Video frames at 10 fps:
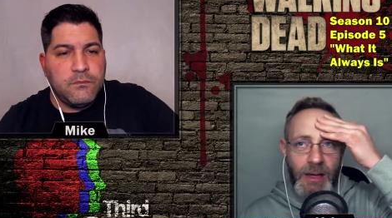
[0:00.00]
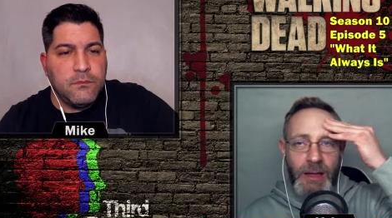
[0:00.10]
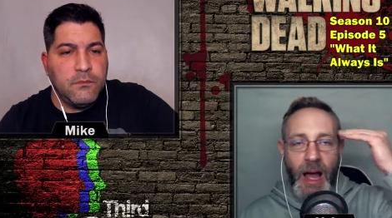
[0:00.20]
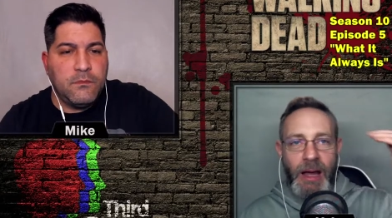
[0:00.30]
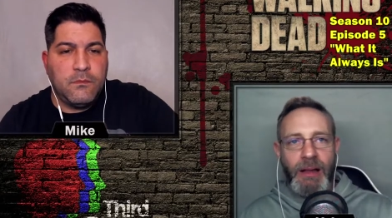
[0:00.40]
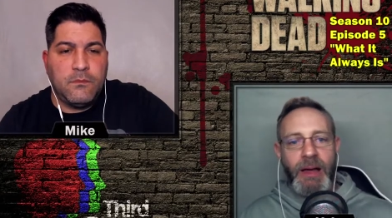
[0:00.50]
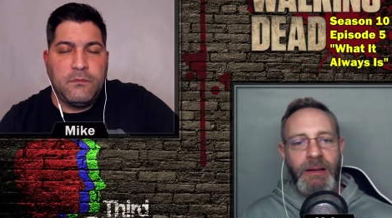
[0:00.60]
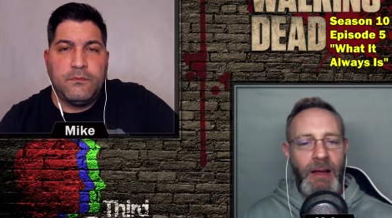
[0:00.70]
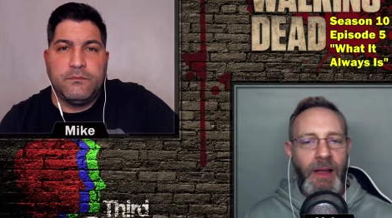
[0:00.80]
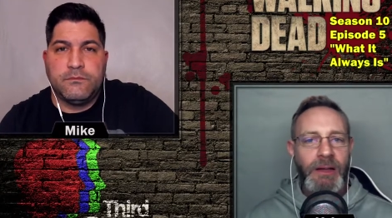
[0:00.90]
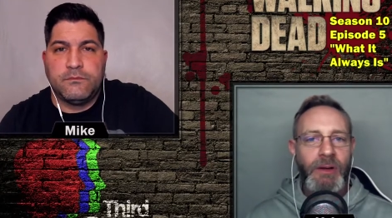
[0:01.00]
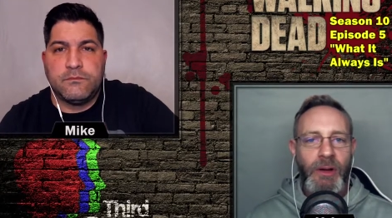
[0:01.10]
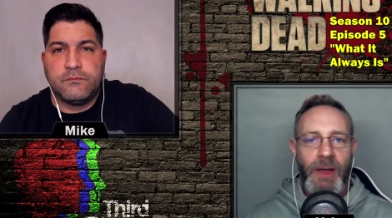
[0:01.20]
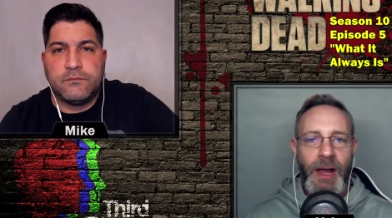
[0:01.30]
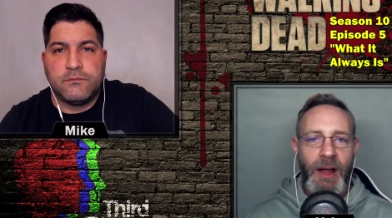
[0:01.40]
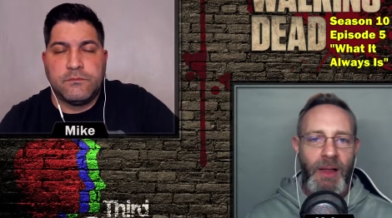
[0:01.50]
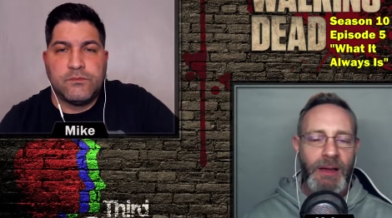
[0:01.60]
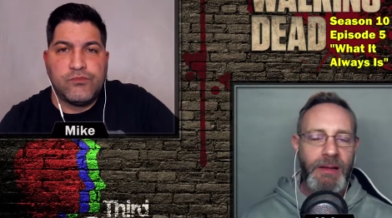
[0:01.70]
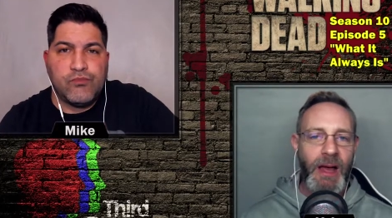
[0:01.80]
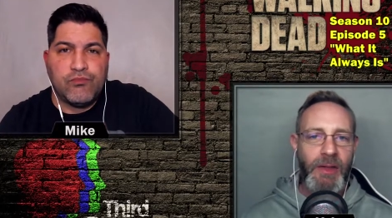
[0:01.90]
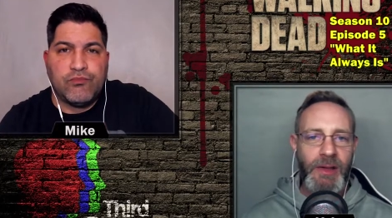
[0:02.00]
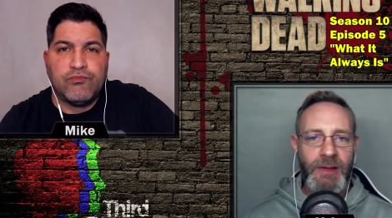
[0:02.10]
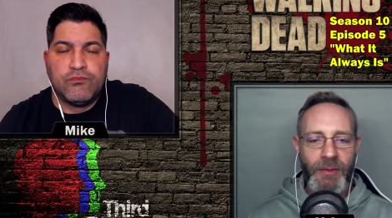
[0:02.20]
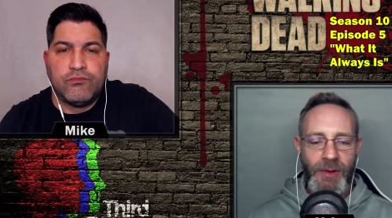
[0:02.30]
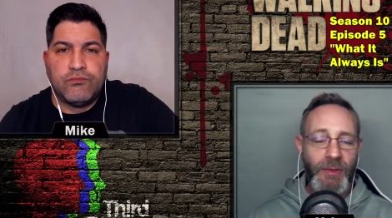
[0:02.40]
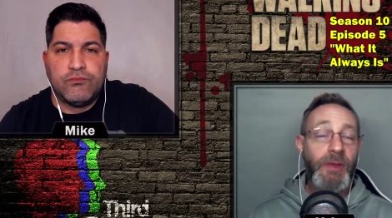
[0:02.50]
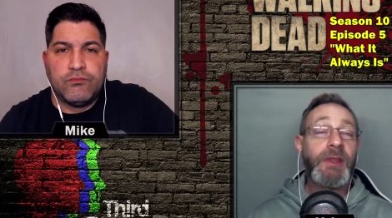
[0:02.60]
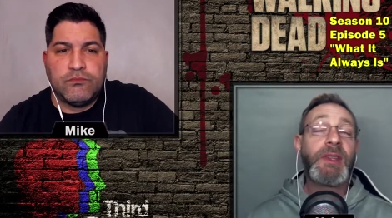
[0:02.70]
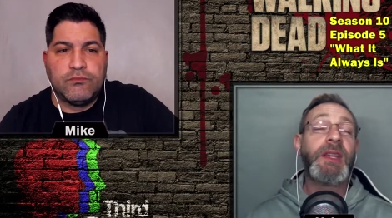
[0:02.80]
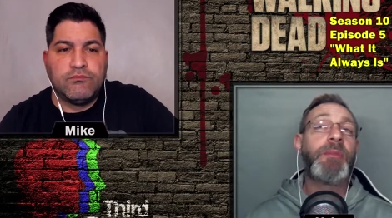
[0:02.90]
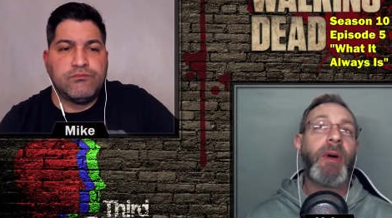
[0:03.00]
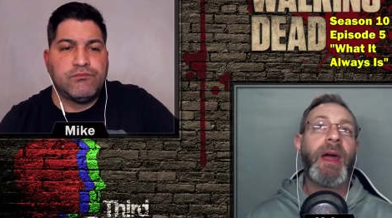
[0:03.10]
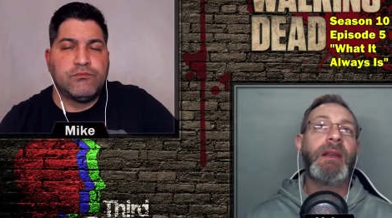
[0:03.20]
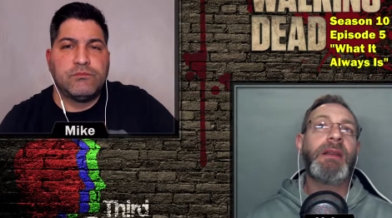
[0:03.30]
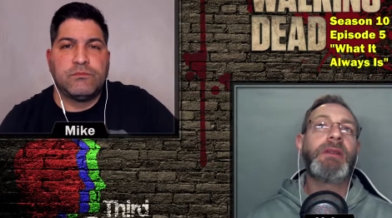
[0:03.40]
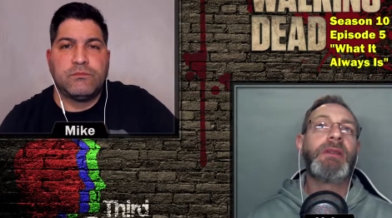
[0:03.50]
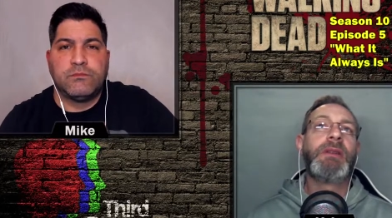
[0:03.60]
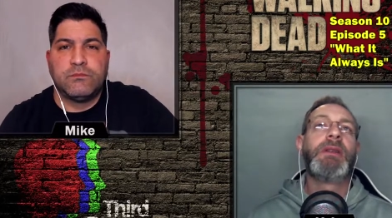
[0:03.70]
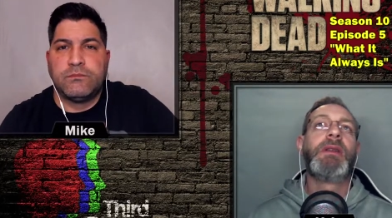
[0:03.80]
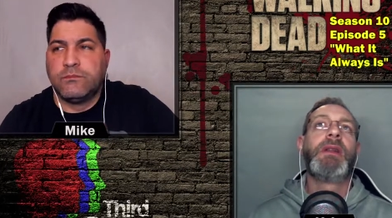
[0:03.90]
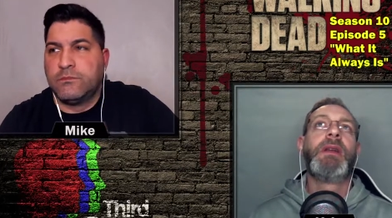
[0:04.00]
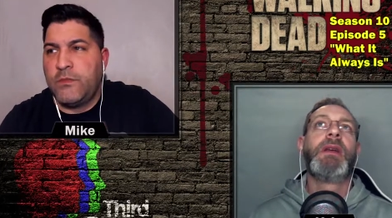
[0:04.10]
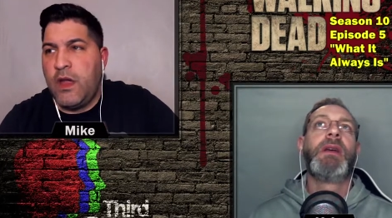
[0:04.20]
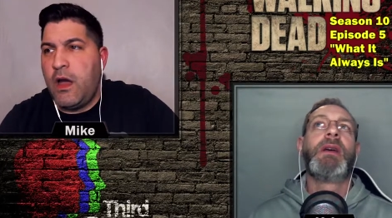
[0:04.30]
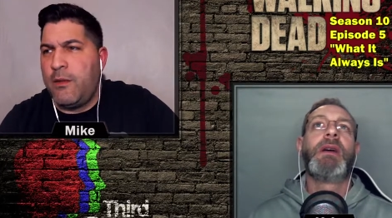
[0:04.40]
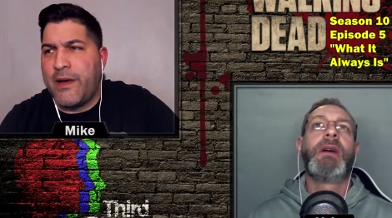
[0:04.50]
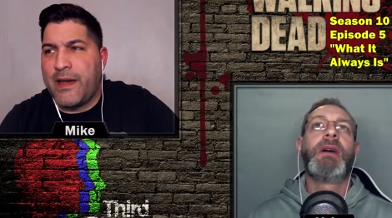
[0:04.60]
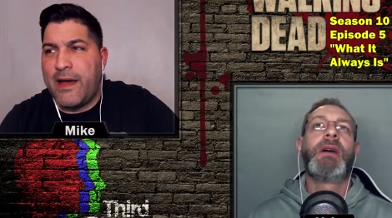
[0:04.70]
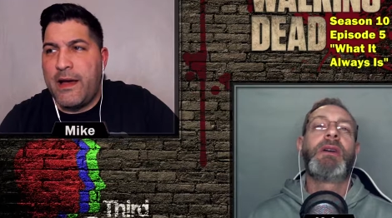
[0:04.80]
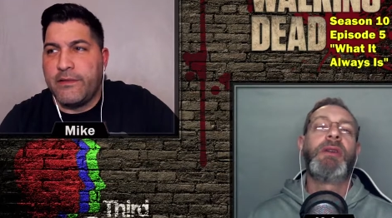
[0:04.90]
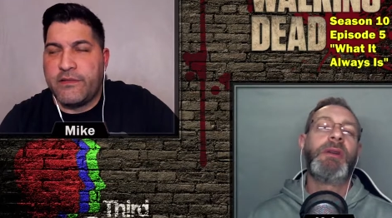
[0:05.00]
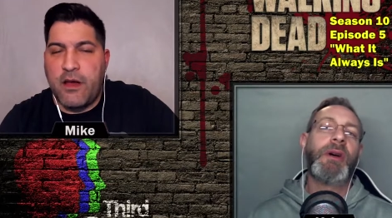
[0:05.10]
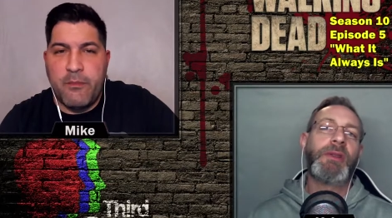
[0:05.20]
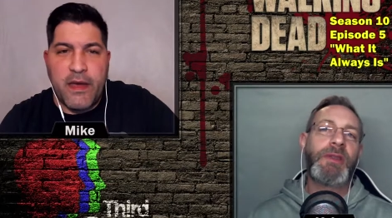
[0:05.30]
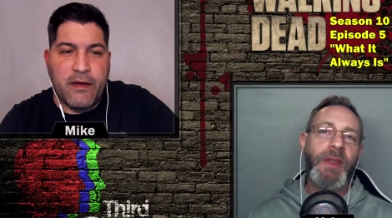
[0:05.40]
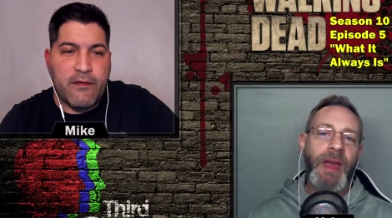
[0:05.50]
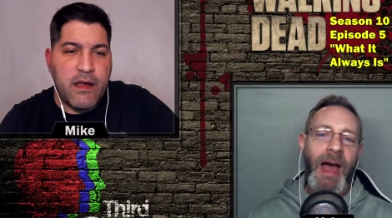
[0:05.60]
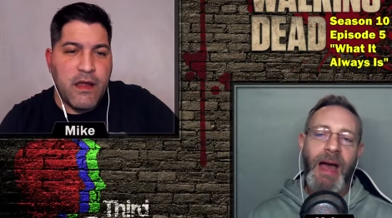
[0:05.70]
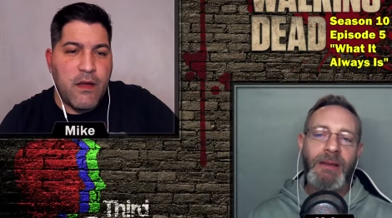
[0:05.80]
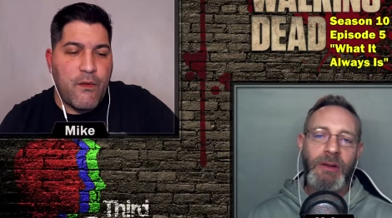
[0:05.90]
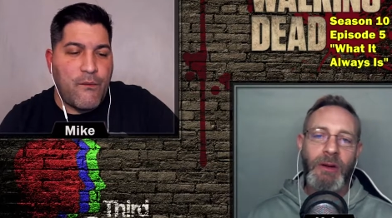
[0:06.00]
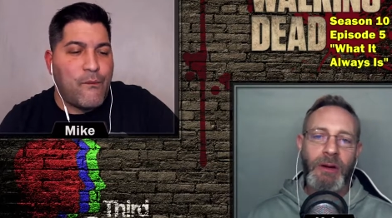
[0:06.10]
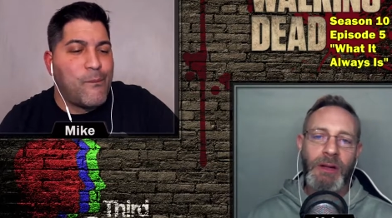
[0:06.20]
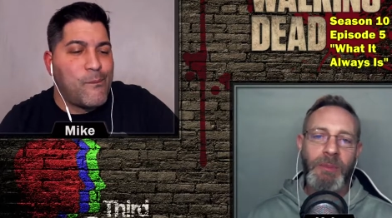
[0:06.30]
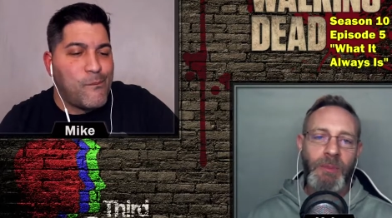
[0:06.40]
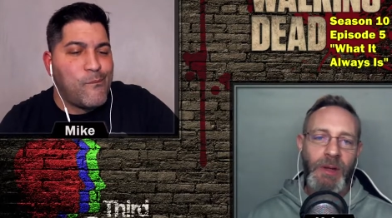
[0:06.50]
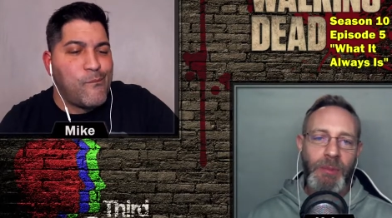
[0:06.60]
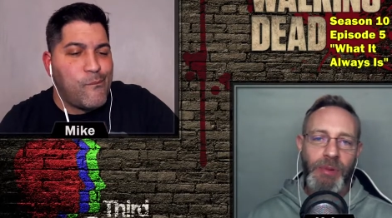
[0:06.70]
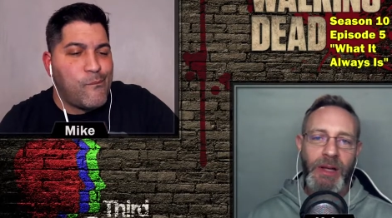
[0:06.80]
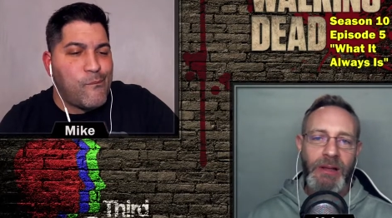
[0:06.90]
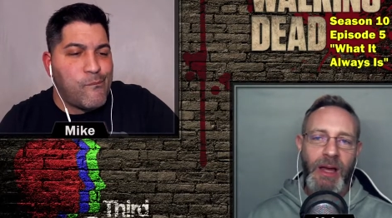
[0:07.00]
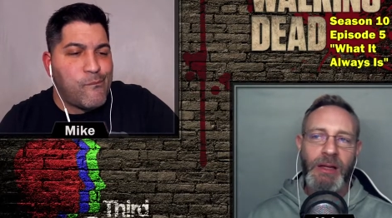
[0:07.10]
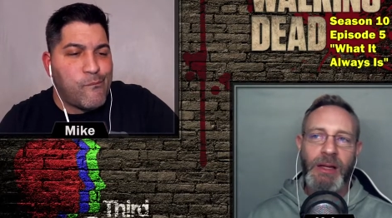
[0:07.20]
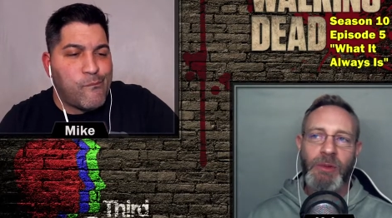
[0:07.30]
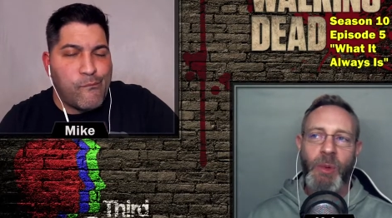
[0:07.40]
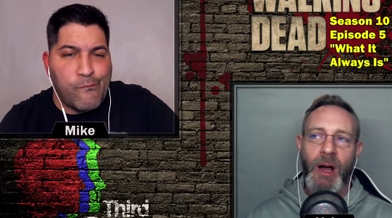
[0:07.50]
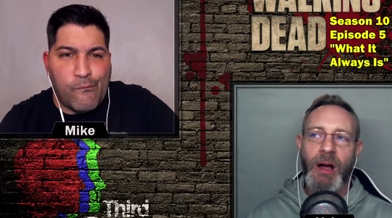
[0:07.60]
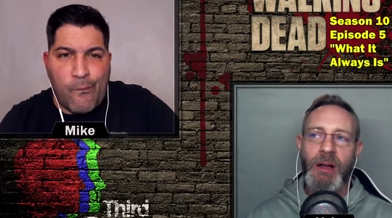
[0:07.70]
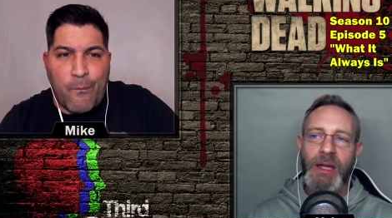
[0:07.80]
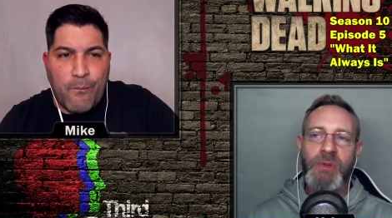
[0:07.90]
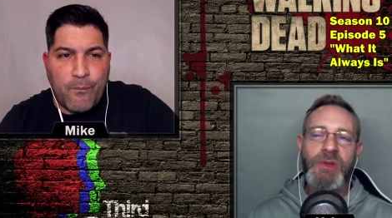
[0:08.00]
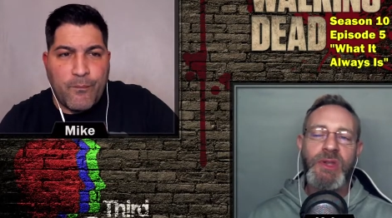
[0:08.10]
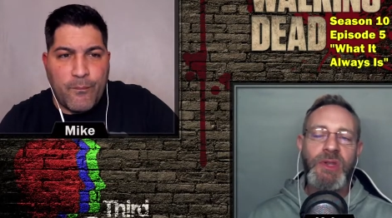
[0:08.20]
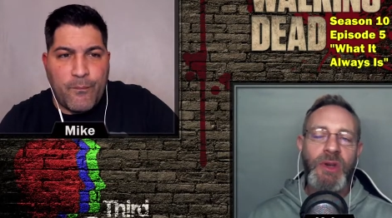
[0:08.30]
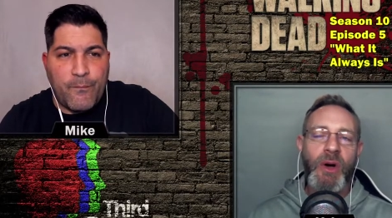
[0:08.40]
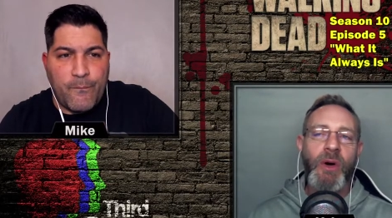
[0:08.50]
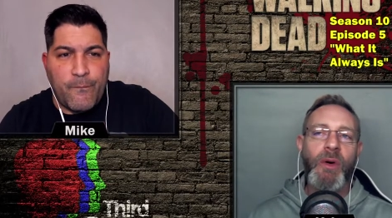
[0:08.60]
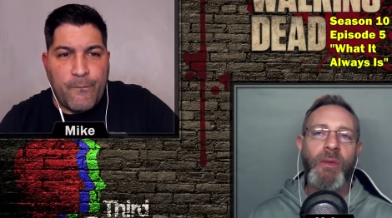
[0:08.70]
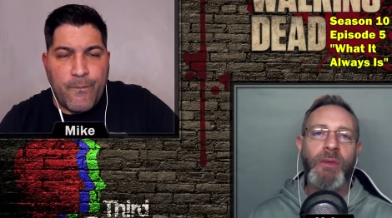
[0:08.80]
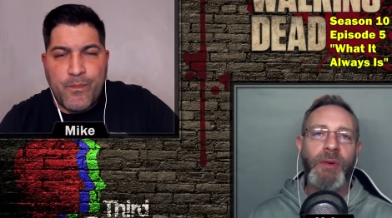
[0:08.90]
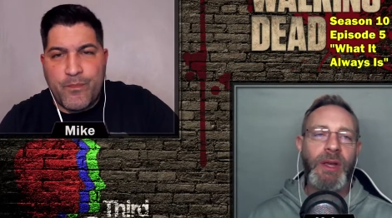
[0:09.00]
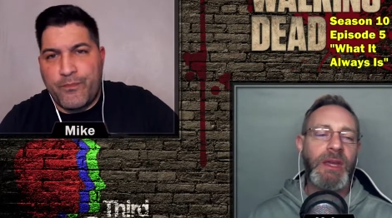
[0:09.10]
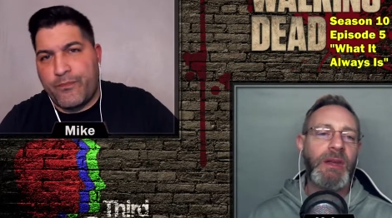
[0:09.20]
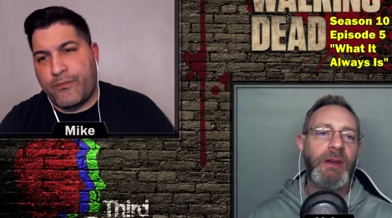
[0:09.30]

Speaker 1: I liked I liked all that. I liked how this. First of all, this kid Brandon.
Speaker 2: Yeah. Oh my God. Kudos to right? the
Speaker 1: actor. He he played that kid well. He was so freaking